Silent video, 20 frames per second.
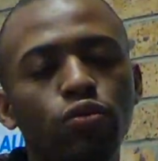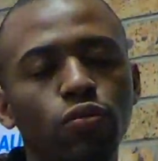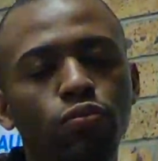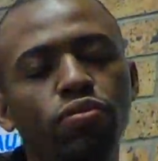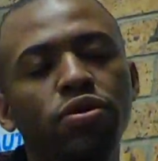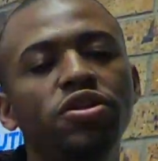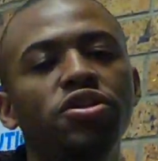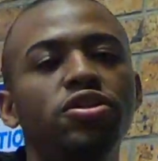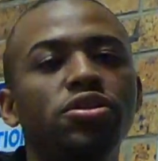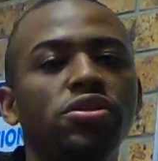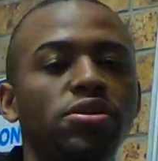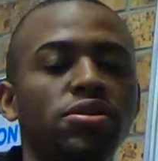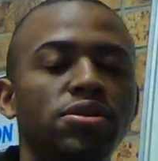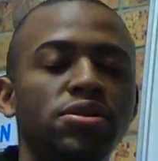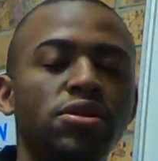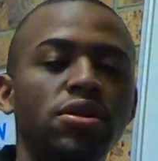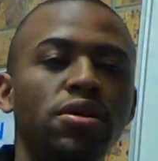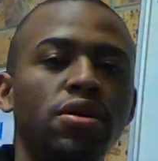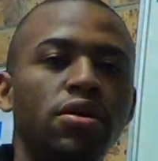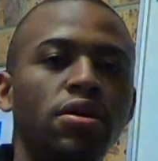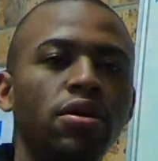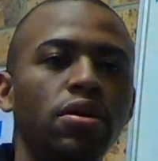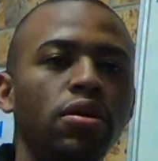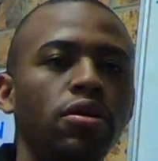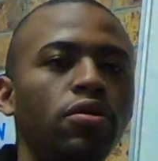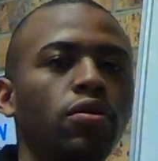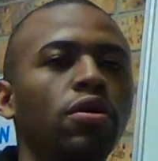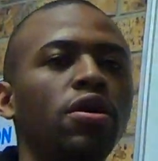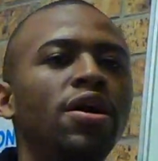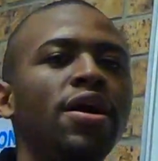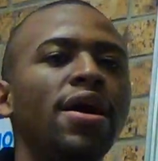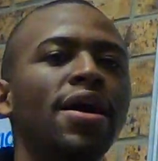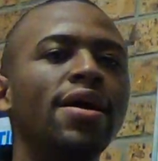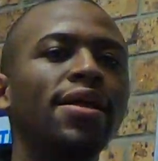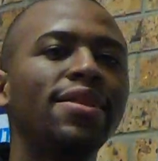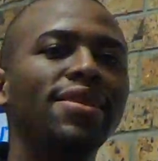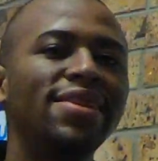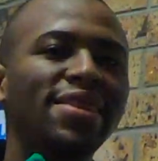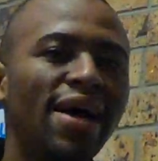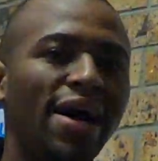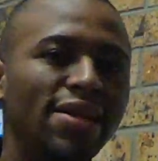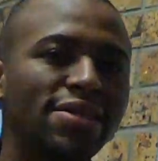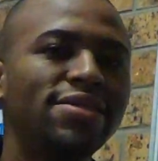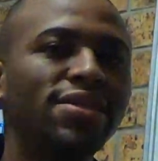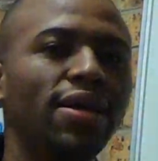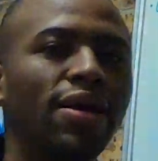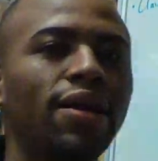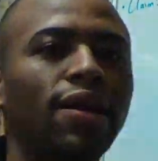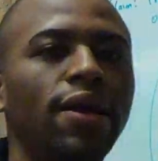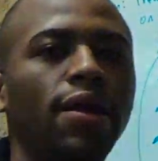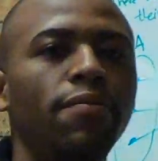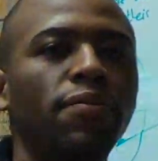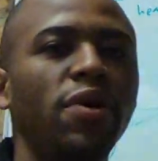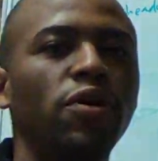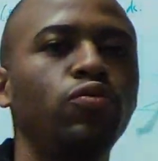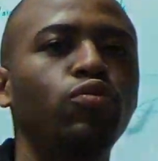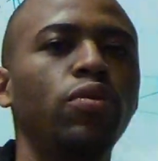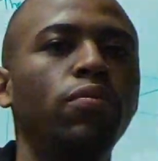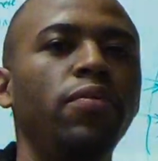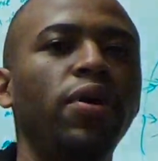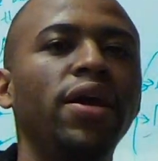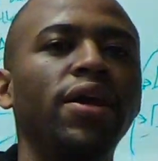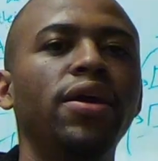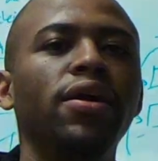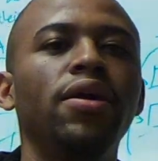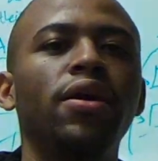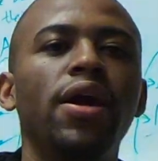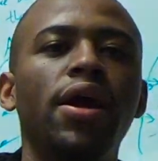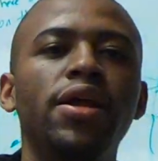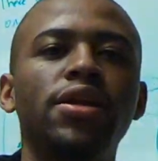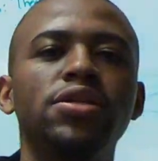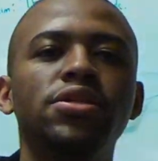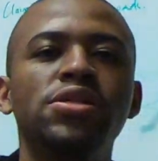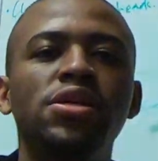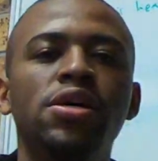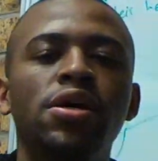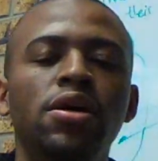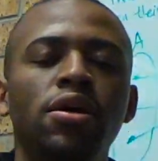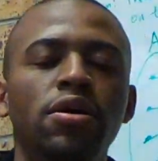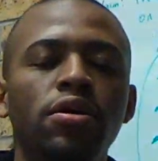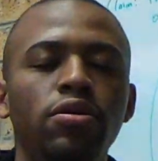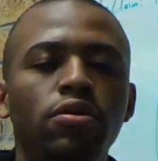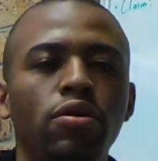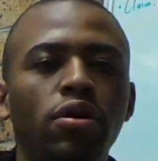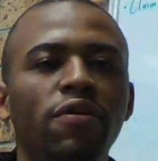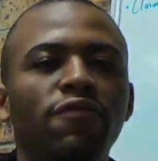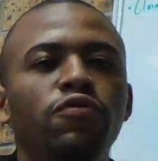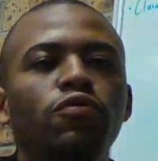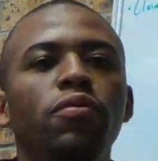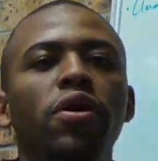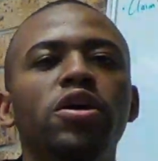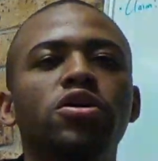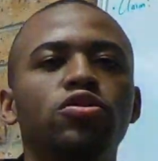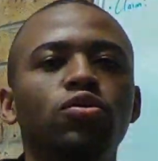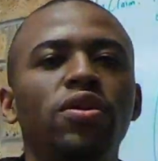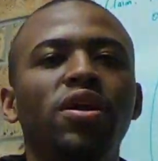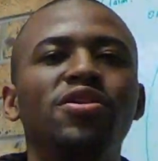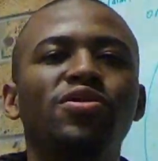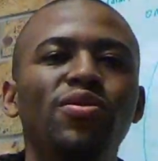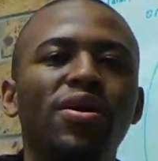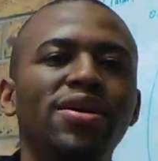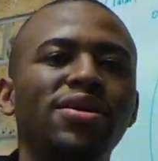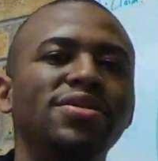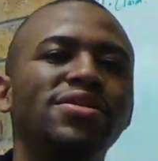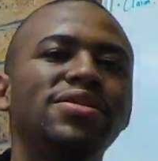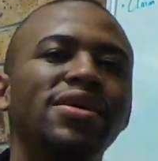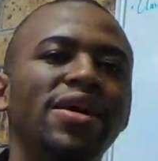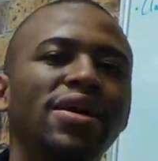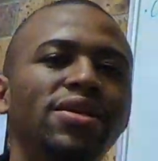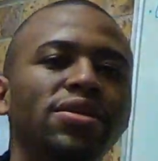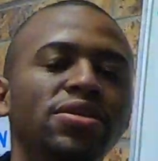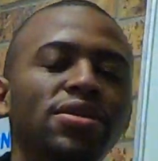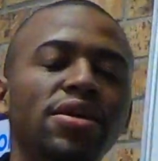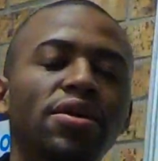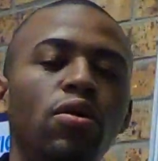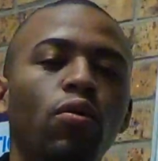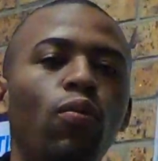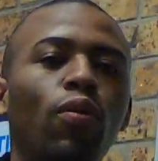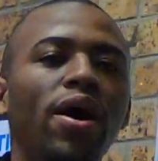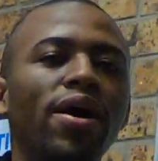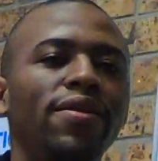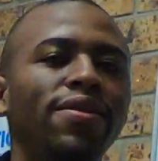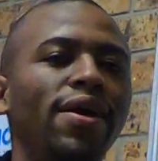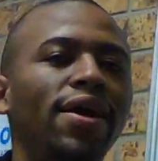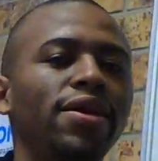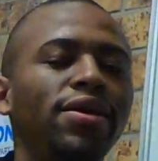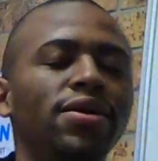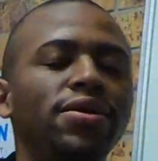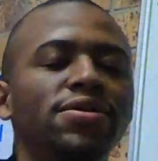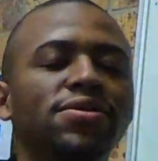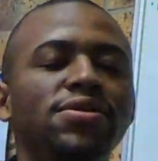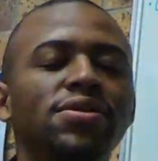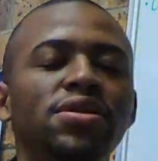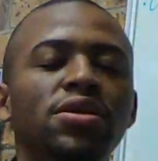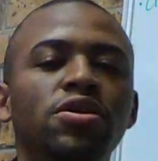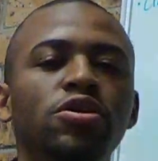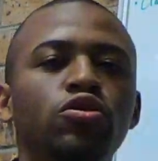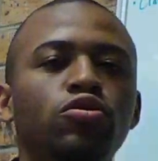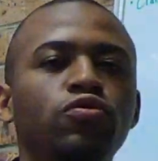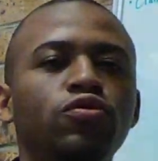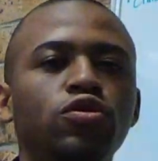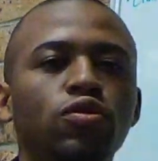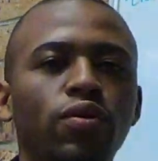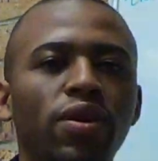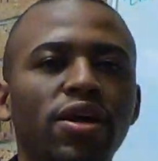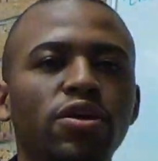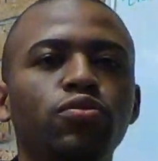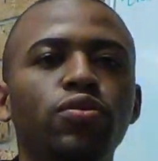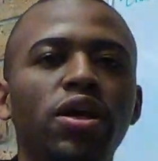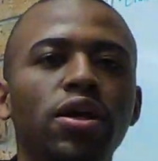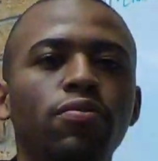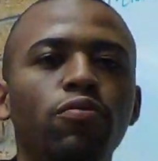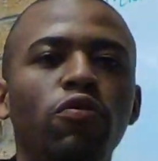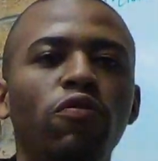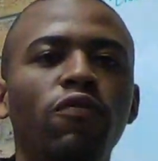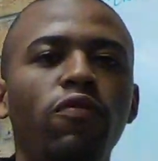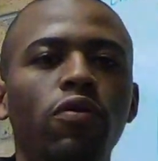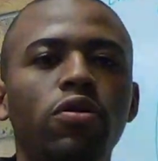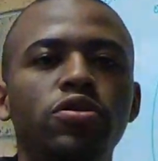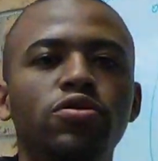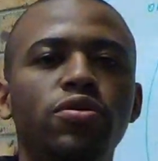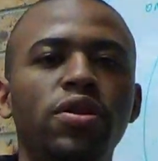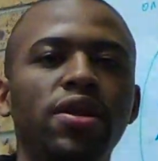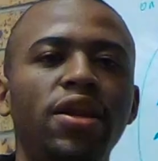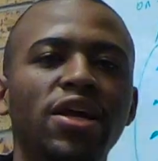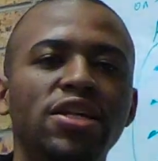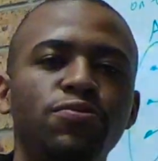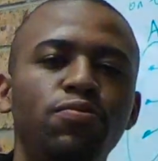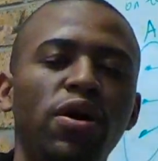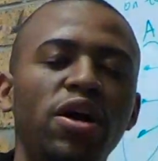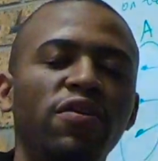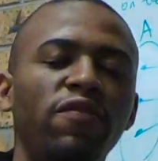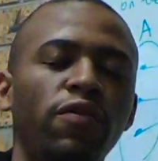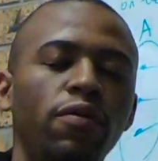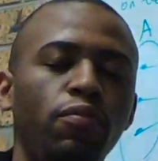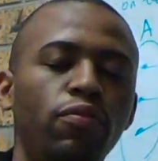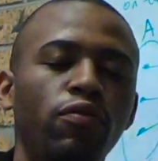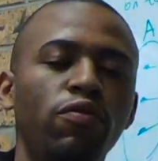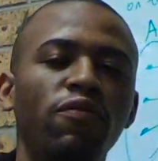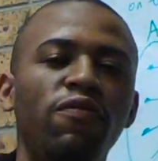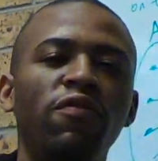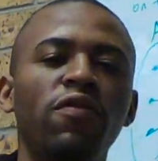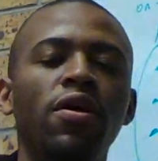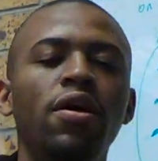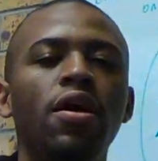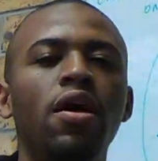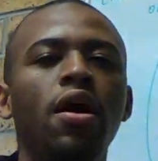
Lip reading: 2 pigeons. That's the claim that we're making, and you have to make sure that you understand why that is, so that we can move on to the next part of the proof.